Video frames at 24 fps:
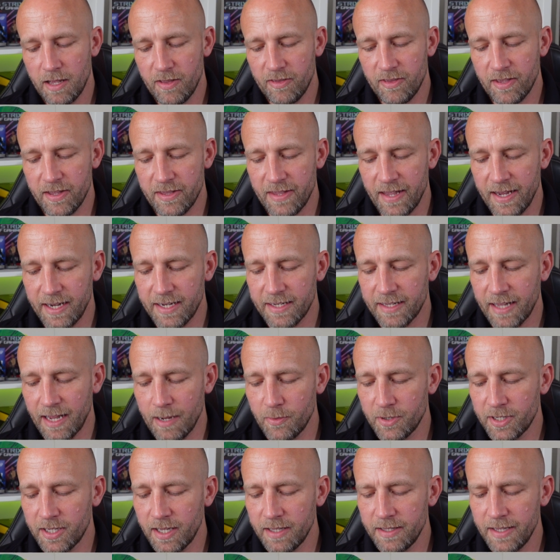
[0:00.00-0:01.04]
The next day
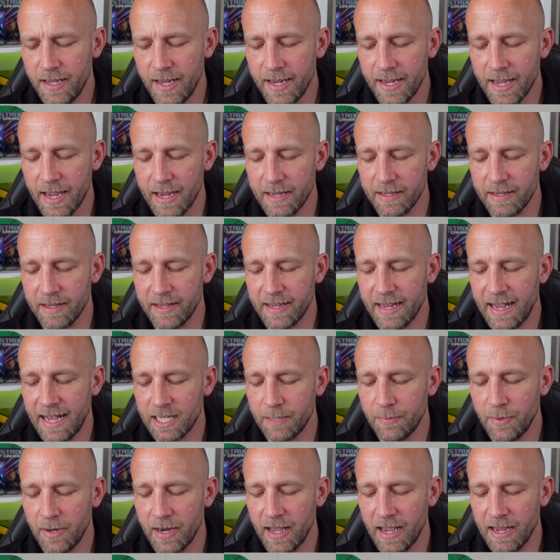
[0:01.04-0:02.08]
was Sunday again, and the
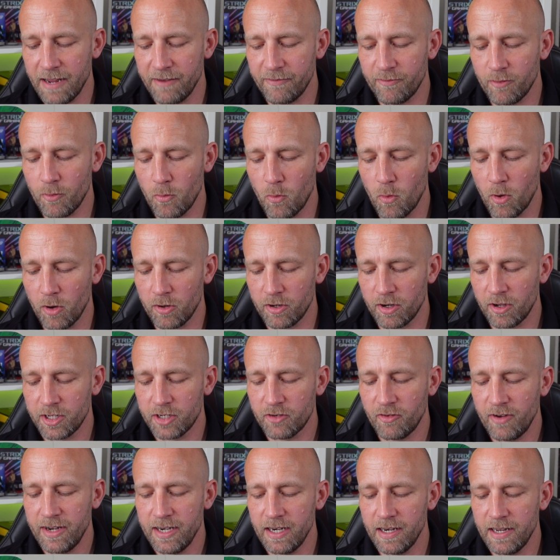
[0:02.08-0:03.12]
caterpillar ate through 1 nice
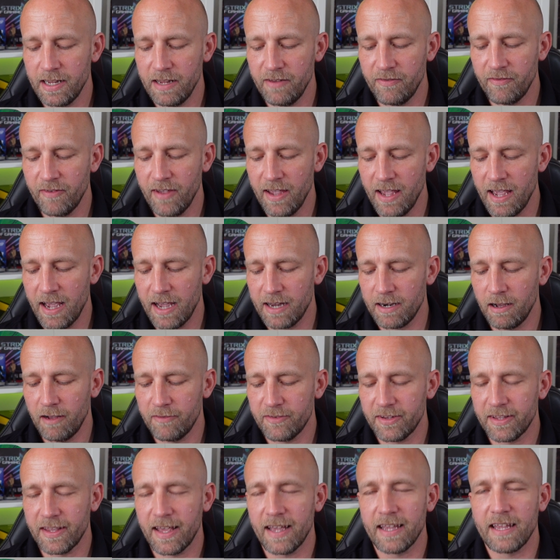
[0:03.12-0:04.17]
green leaf, and
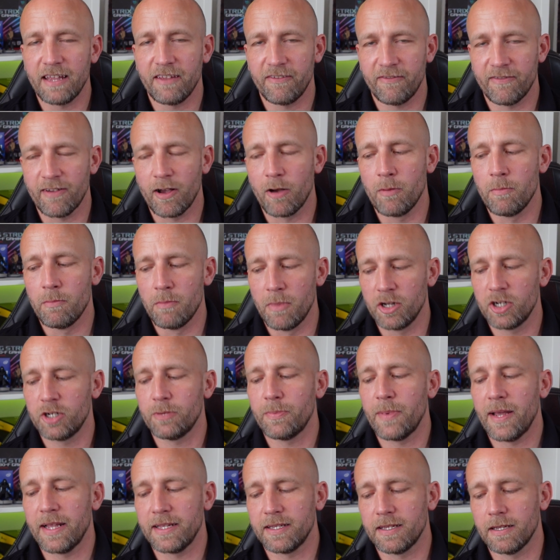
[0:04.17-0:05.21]
after that he felt much
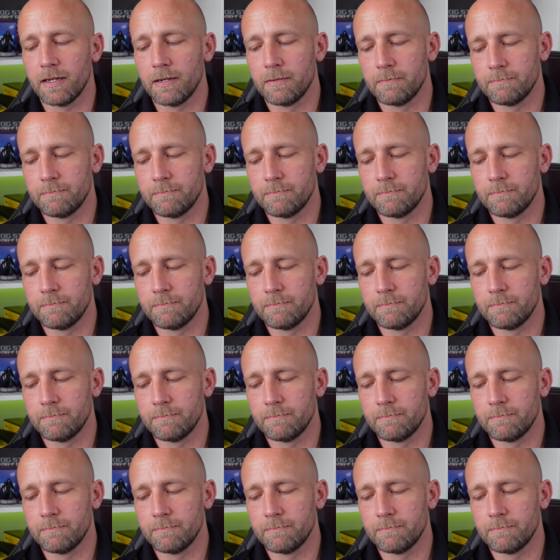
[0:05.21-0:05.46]
better.